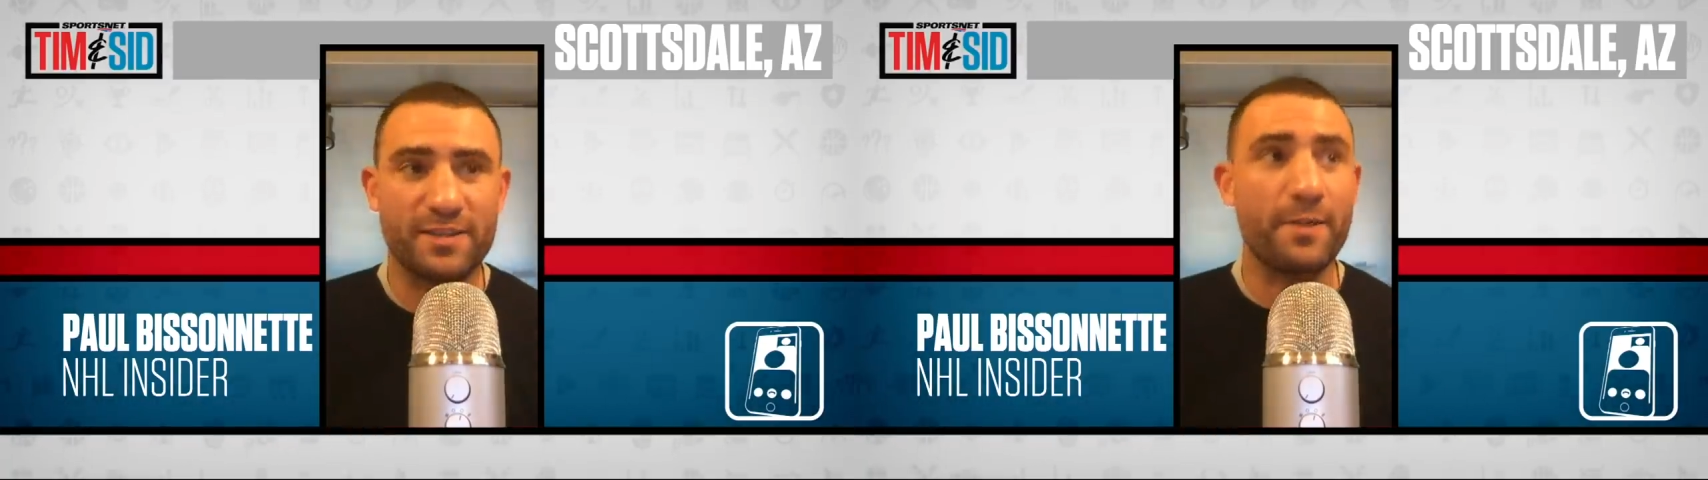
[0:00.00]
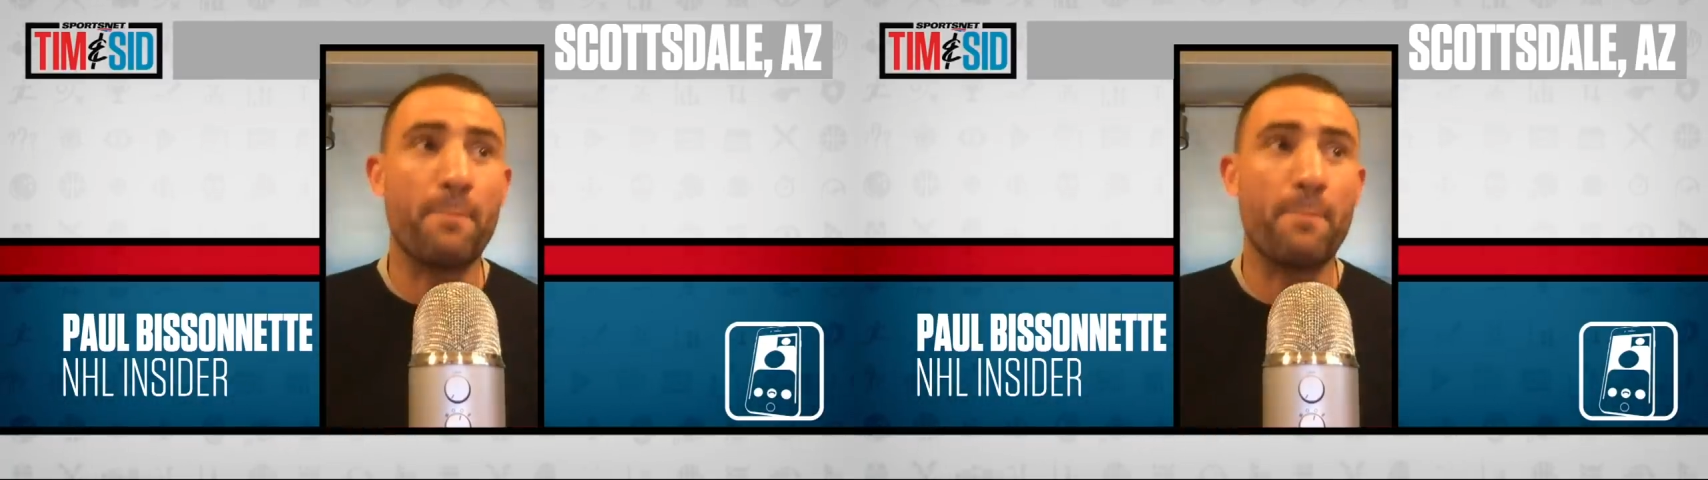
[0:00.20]

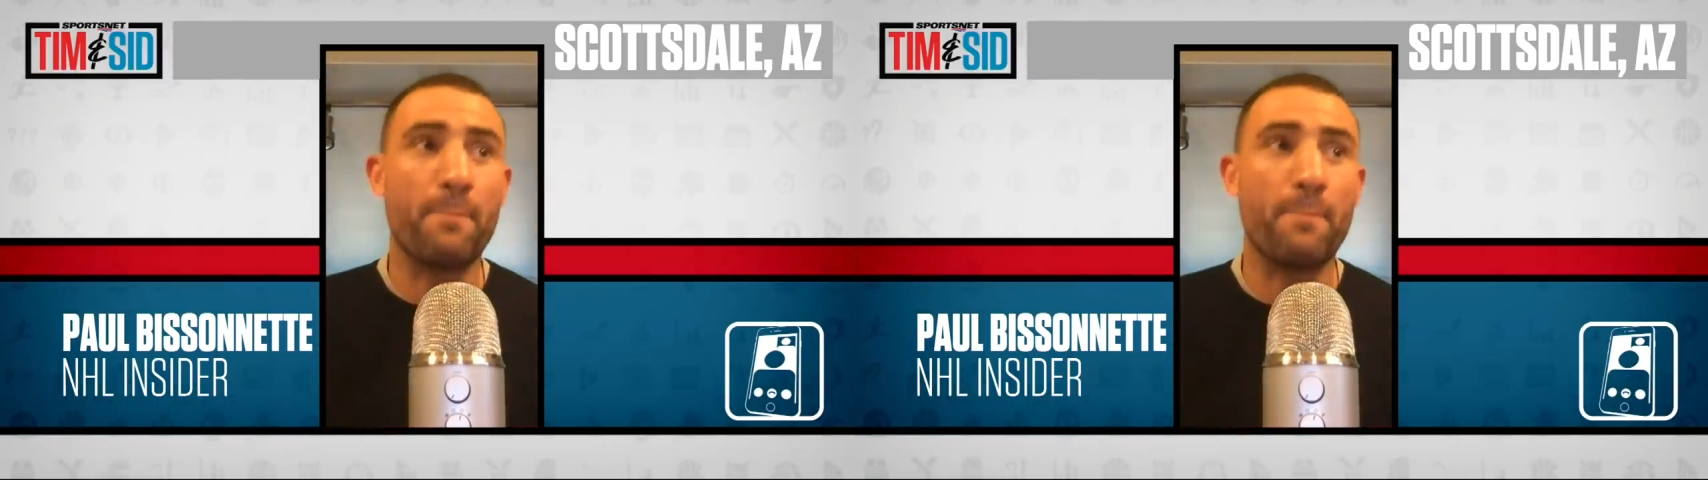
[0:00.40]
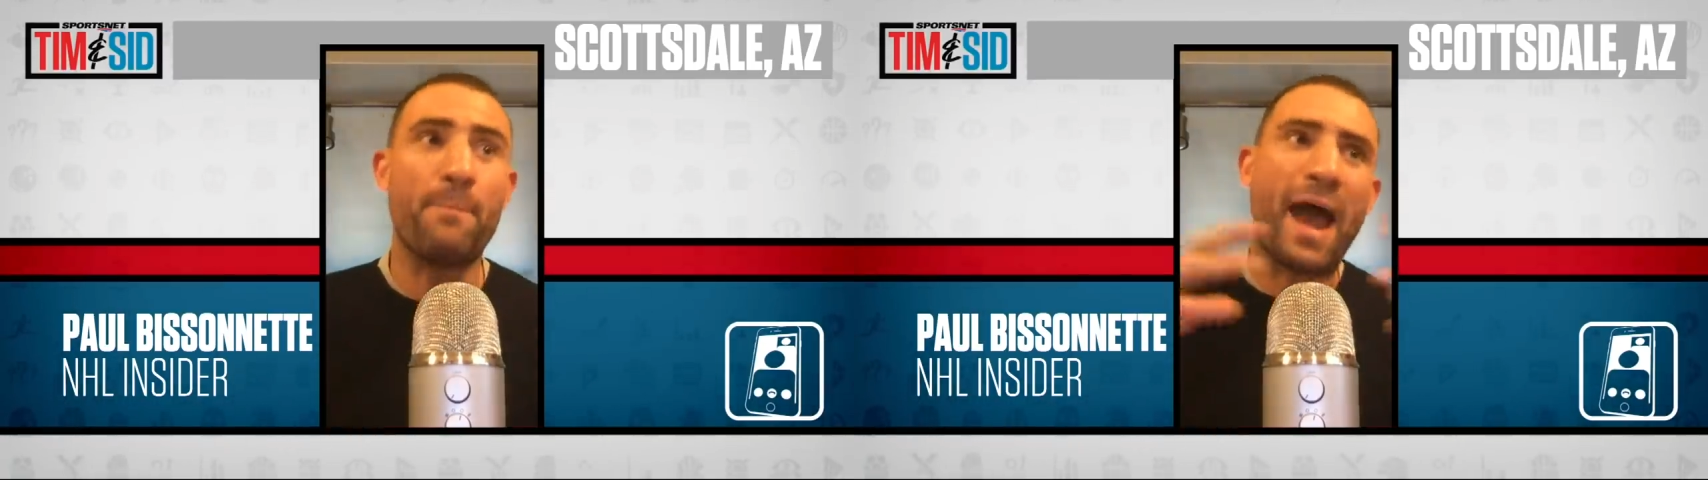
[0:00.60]
and the
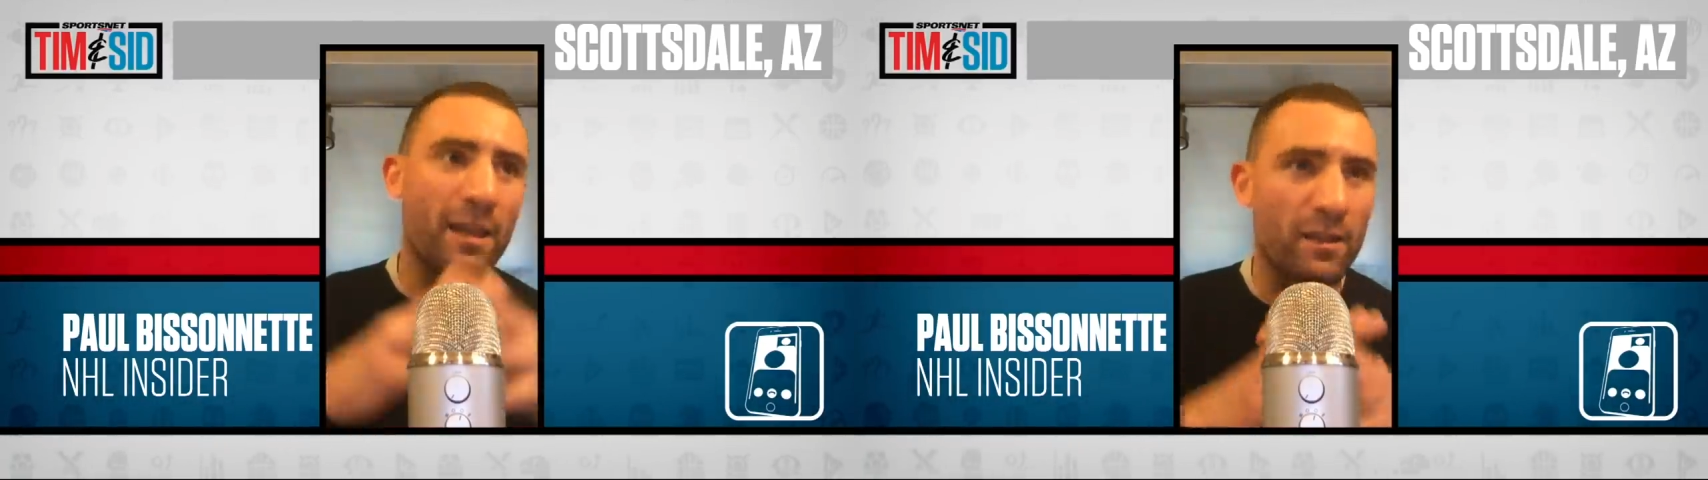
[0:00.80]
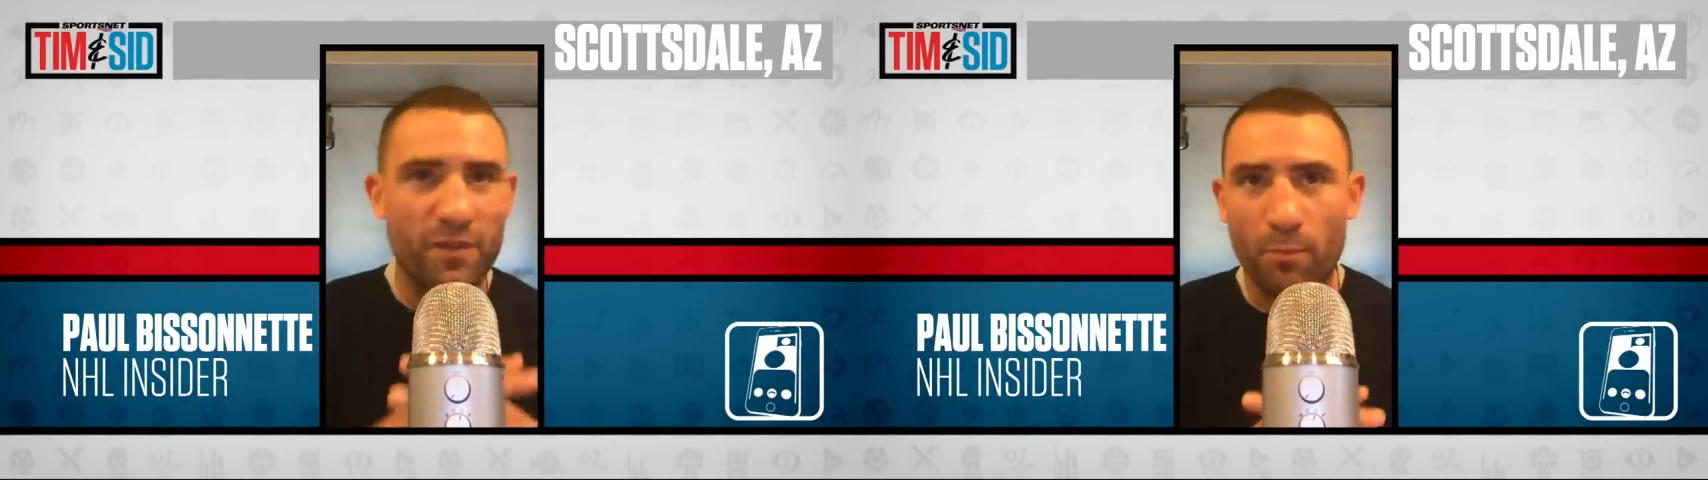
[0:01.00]
Battle of
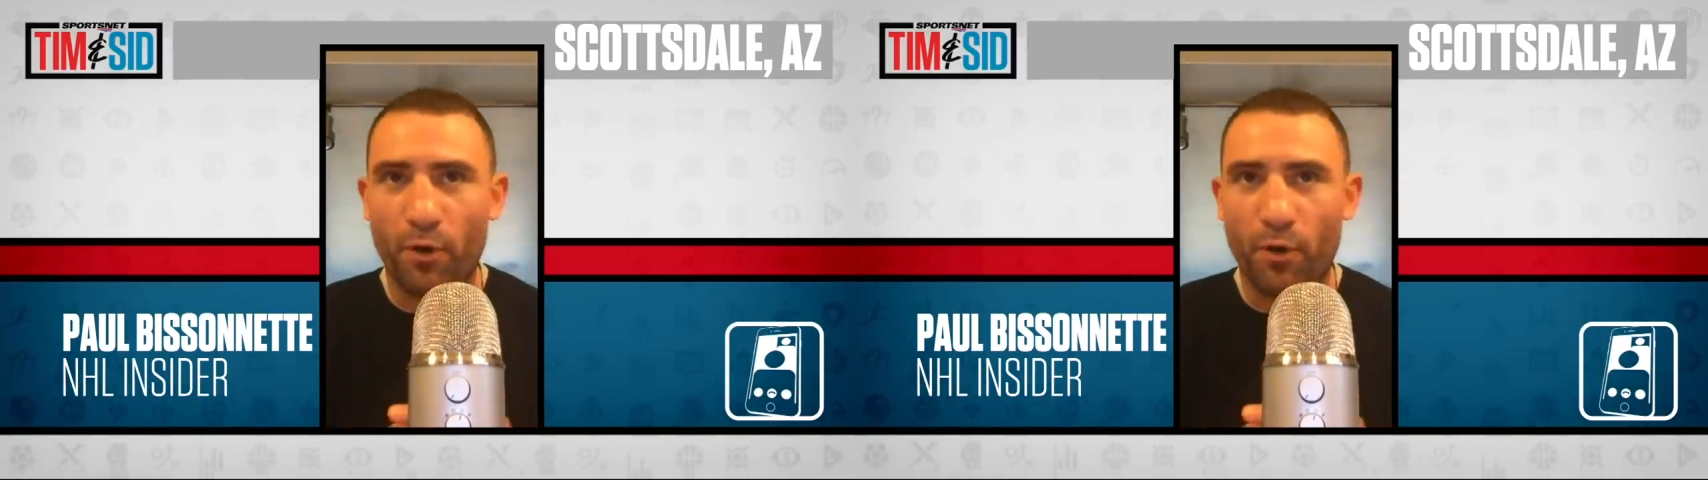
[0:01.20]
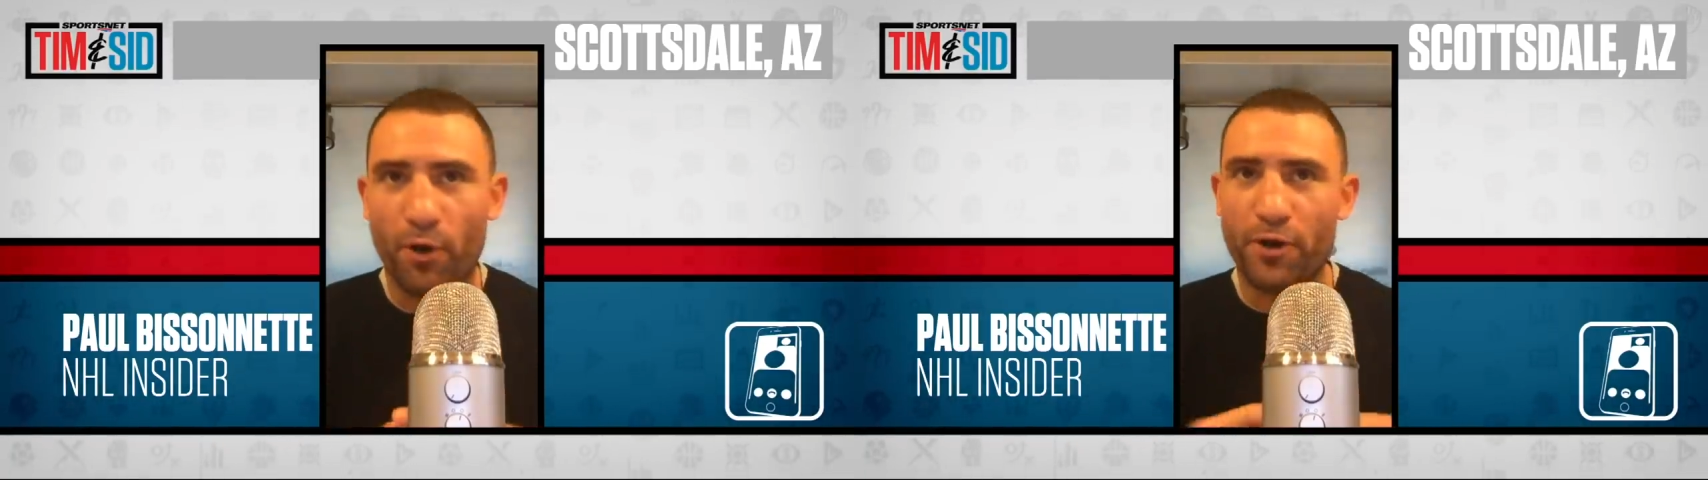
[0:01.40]
Alberta,